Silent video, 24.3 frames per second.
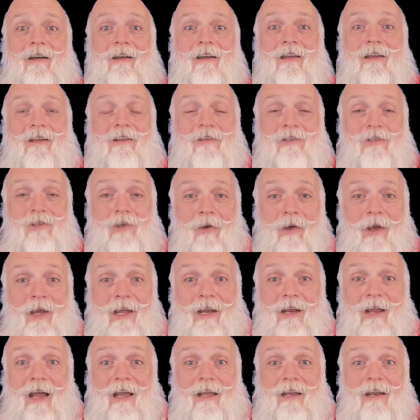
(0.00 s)
Enjoy
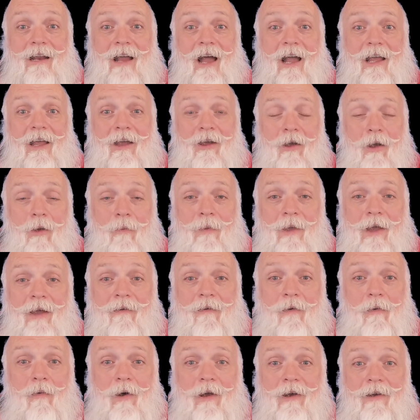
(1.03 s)
it, and I hope you have
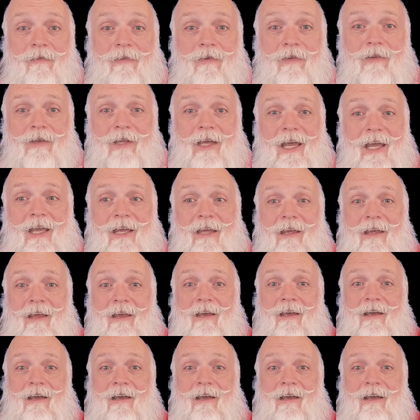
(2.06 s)
a wonderful day.